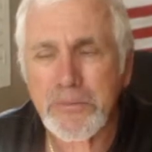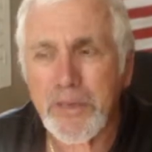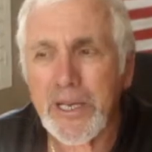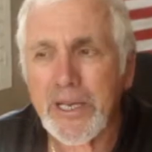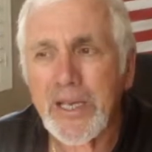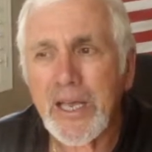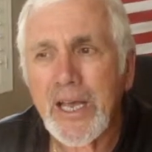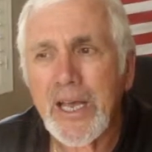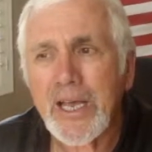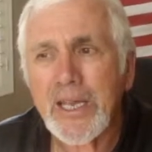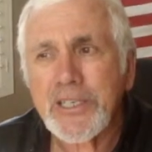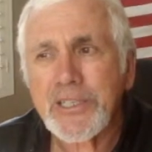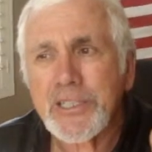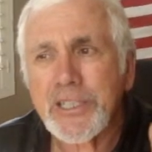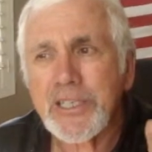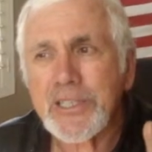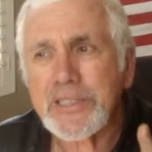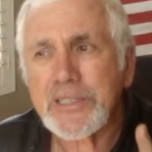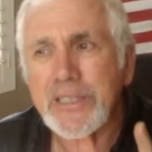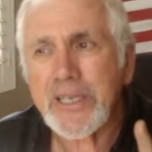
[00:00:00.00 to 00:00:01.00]
Mike.
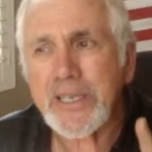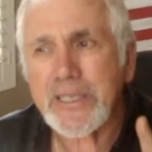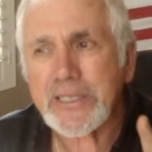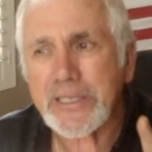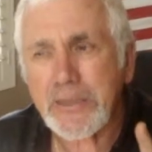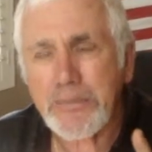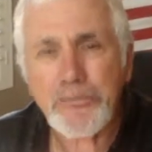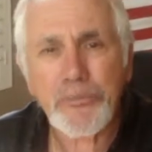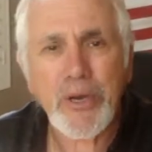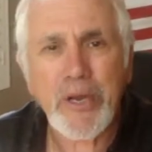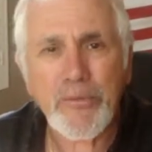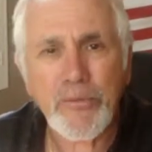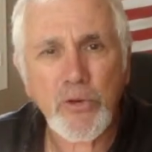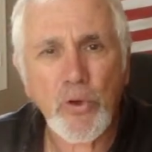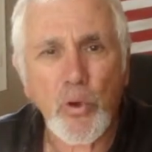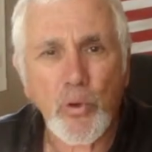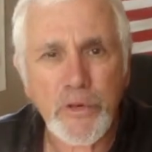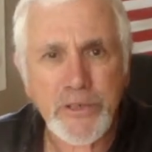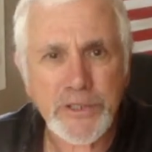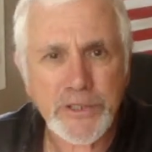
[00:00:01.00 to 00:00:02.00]
She is a Supreme
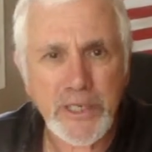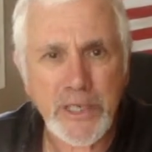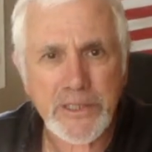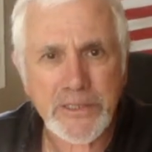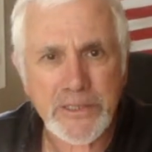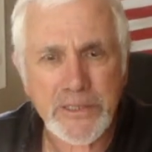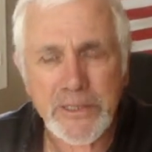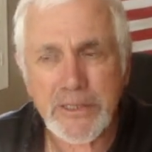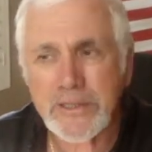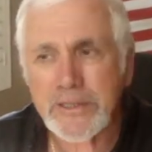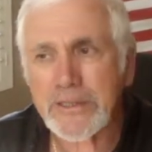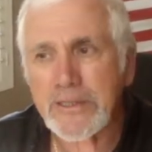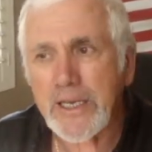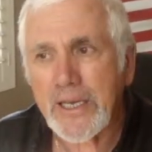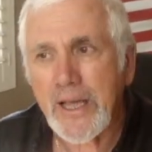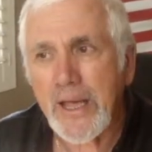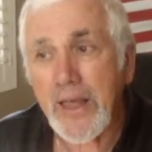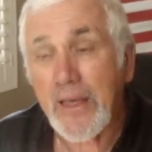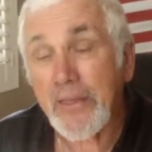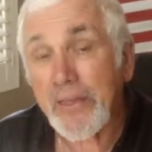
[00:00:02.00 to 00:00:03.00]
Court justice
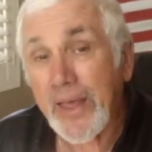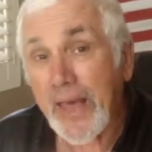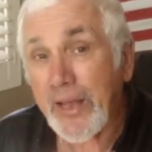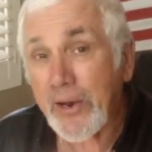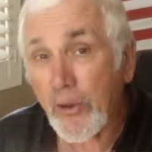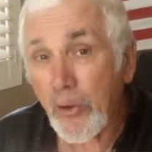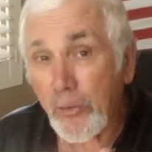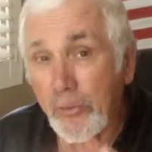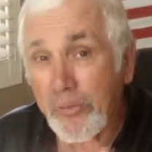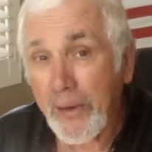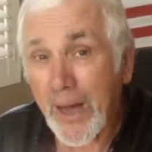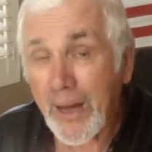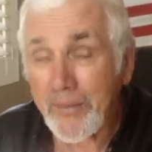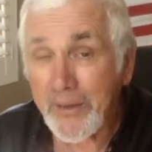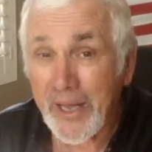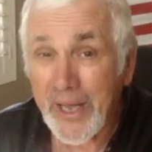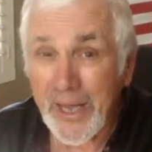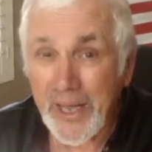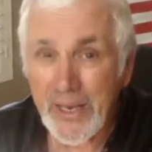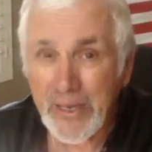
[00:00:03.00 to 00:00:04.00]
that
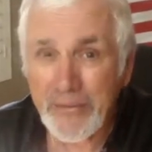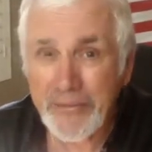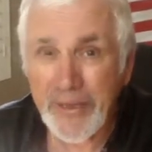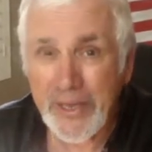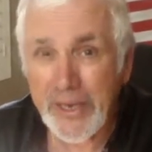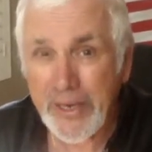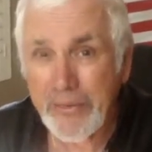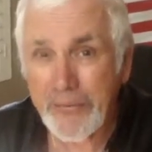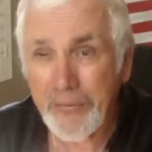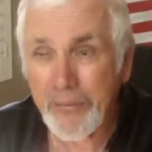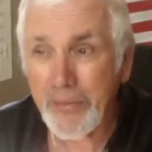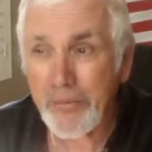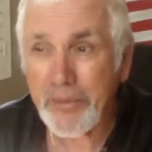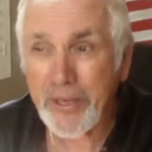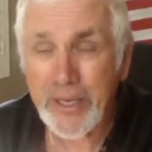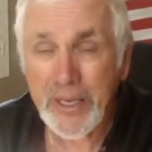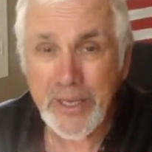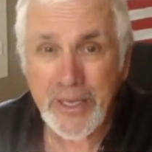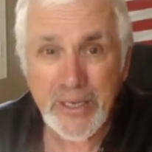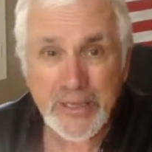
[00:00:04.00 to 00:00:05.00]
Obama elevated from
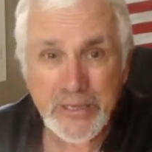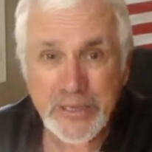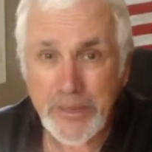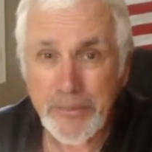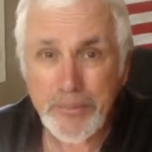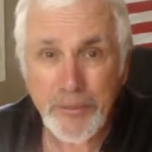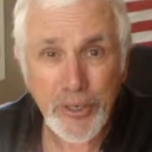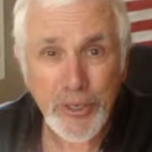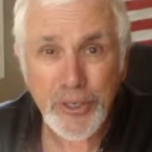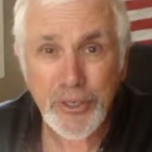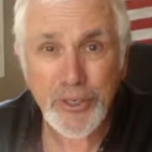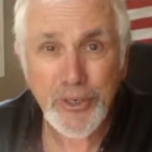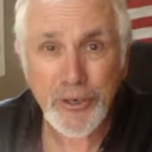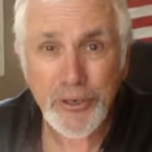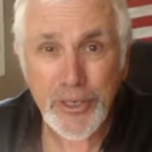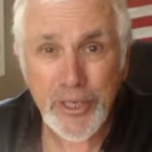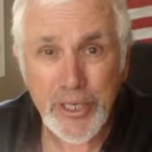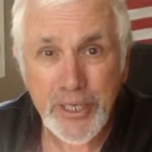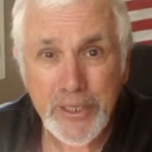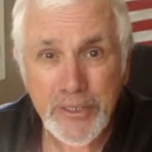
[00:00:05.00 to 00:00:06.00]
being a simple
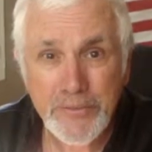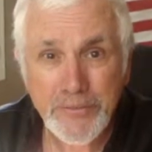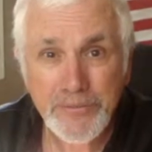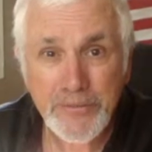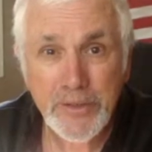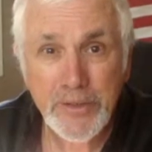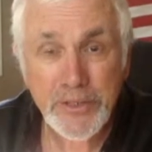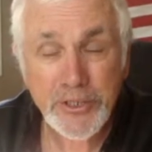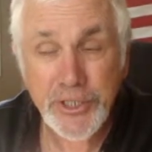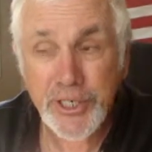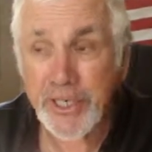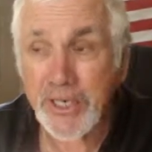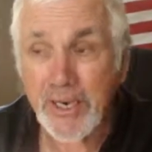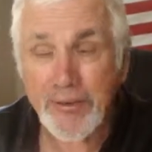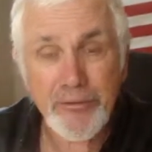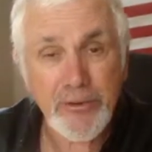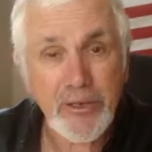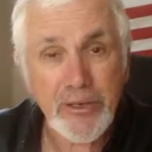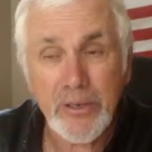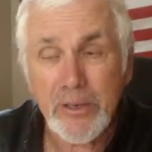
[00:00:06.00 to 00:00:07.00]
attorney. She
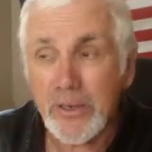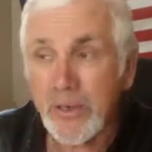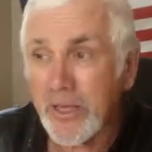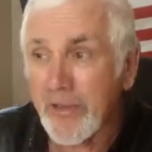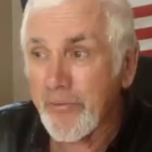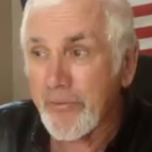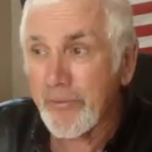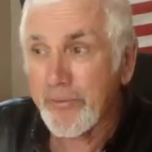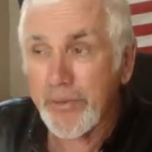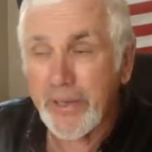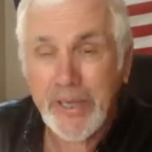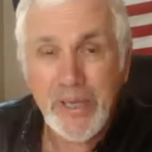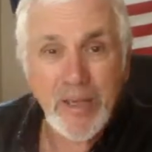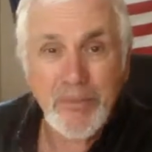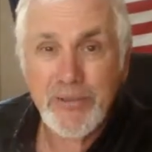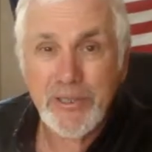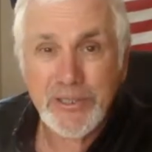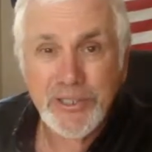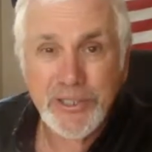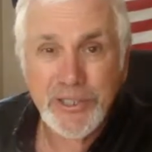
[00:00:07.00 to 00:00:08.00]
never even
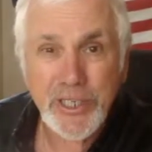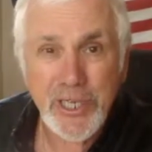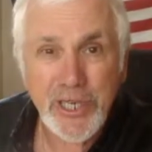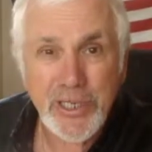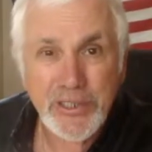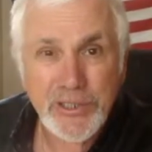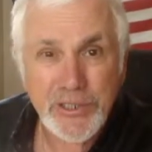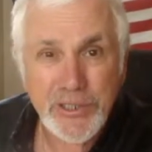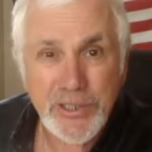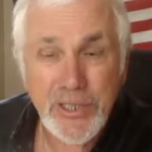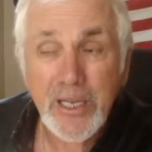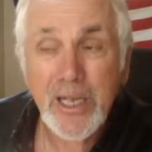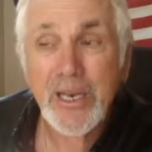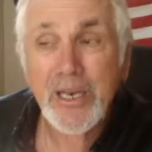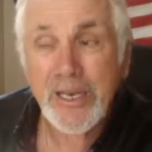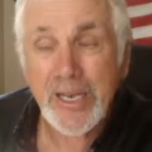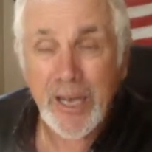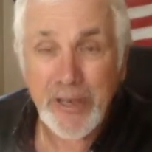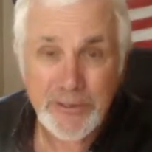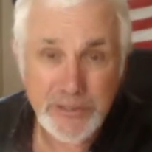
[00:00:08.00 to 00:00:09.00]
became a judge.
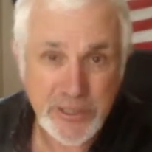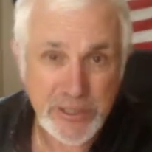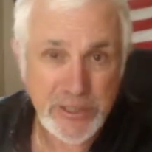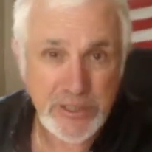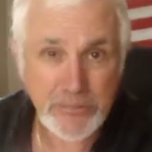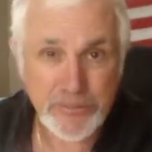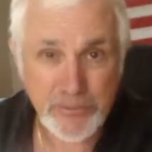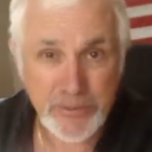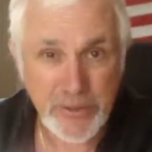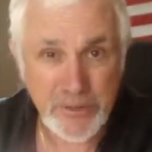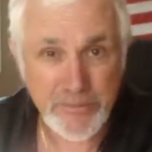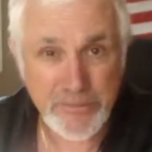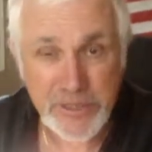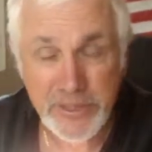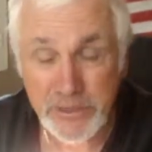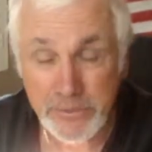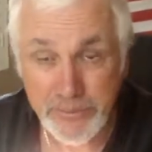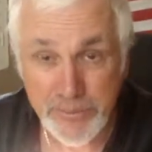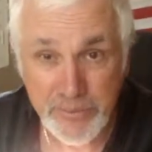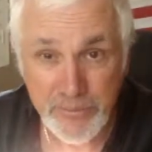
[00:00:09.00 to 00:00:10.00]
Now she's a Supreme,
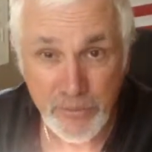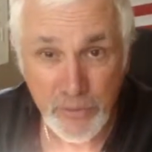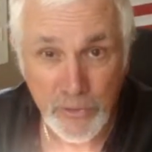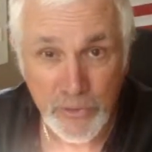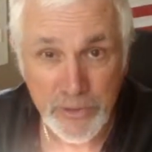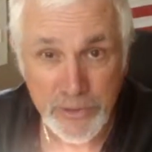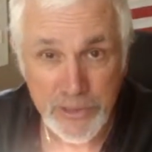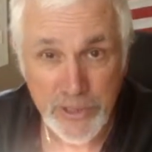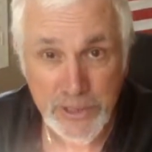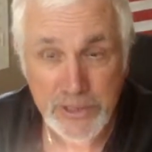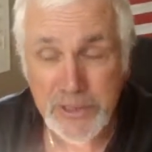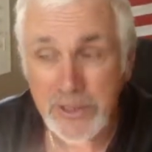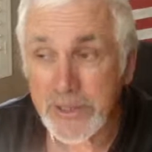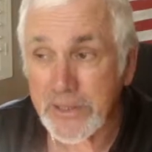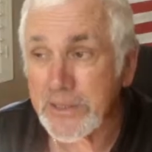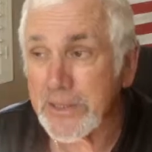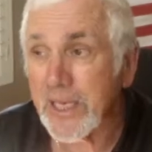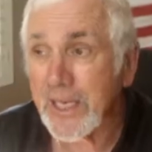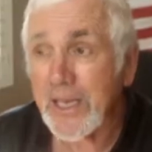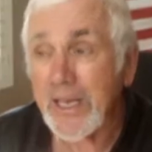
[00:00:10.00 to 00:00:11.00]
Supreme Court
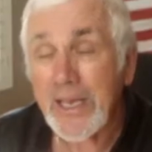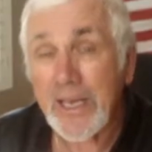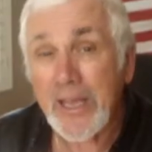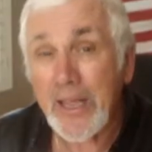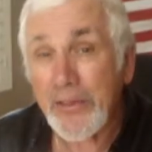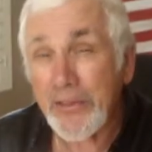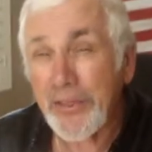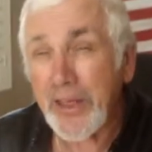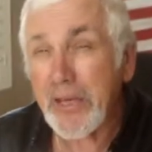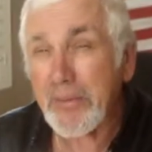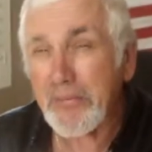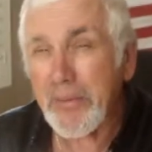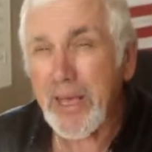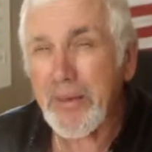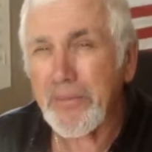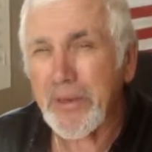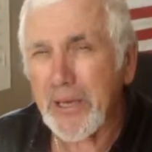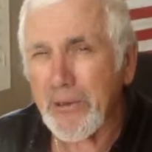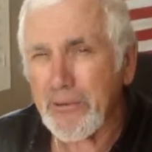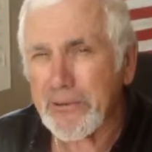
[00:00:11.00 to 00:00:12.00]
Justice. You think
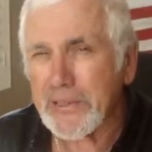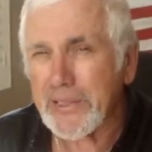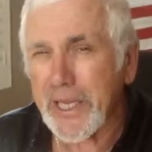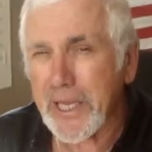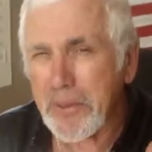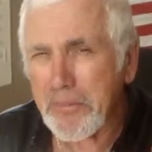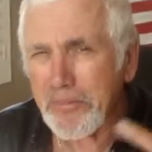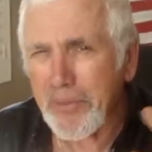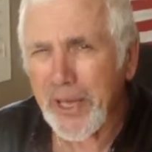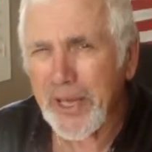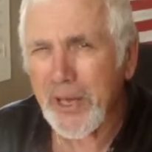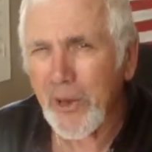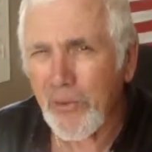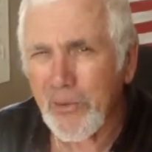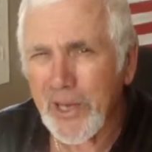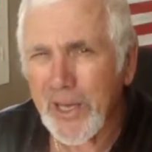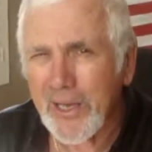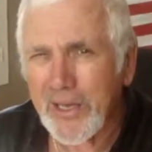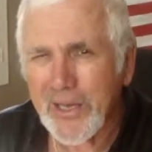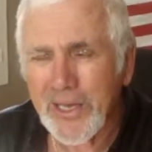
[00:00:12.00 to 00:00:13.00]
maybe it was like
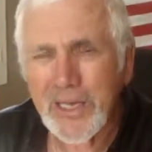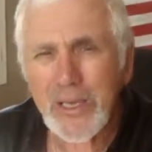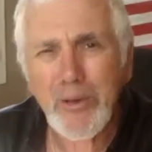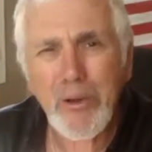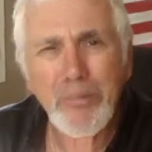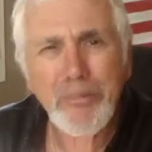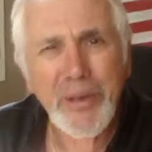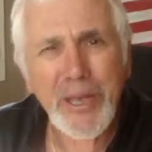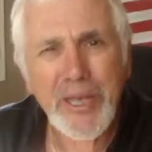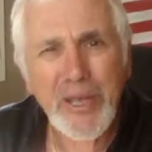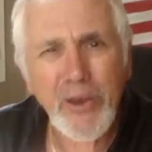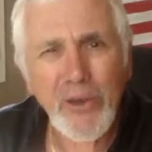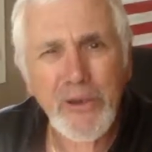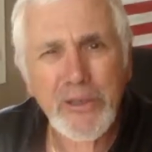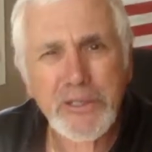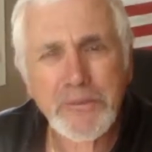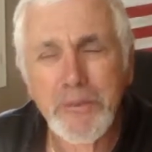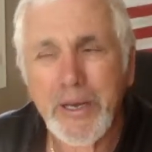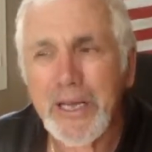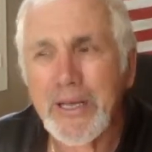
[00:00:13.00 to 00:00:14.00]
payola? You know what payola
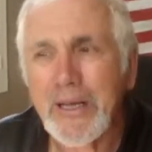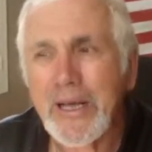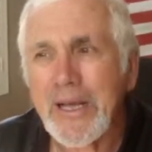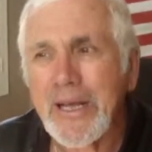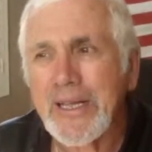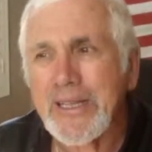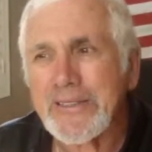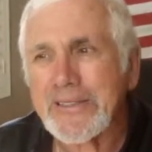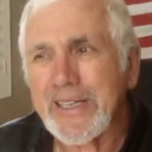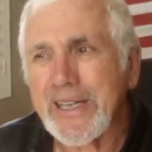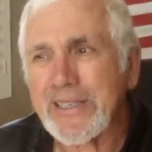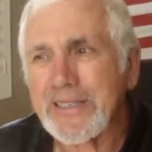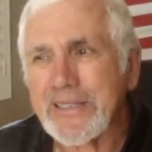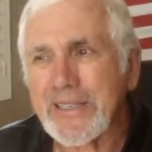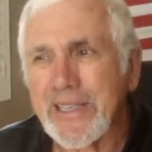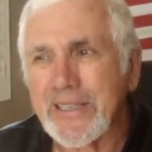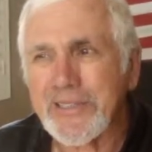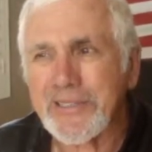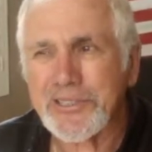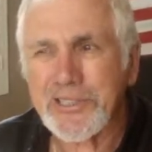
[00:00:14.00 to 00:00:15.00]
is, Mike? That's
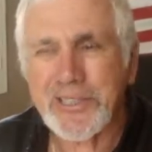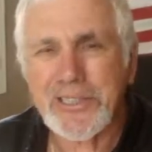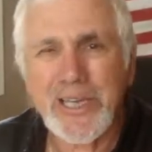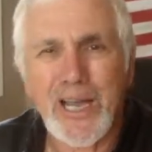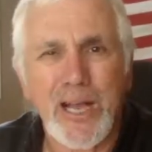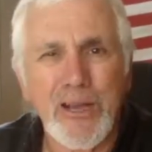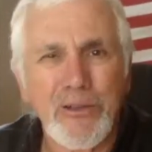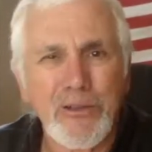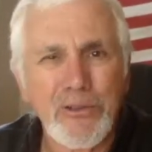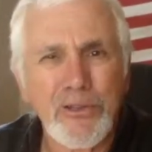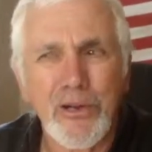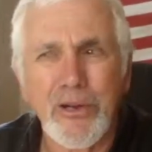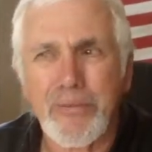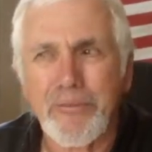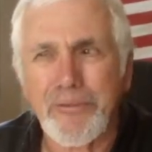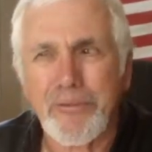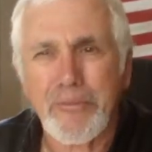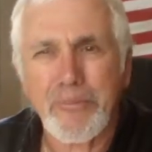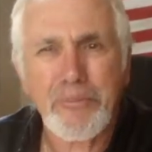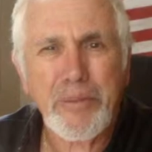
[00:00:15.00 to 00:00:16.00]
like the Chicago term
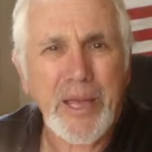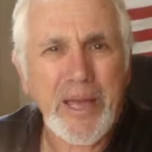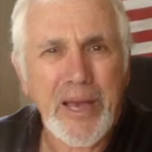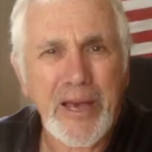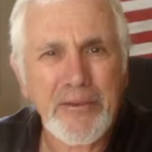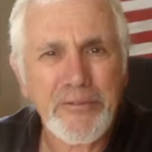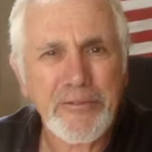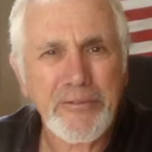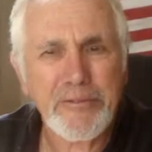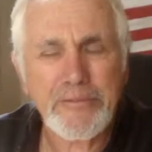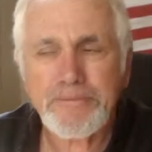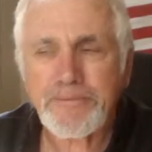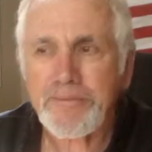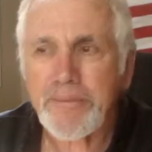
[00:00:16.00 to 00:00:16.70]
for payoff.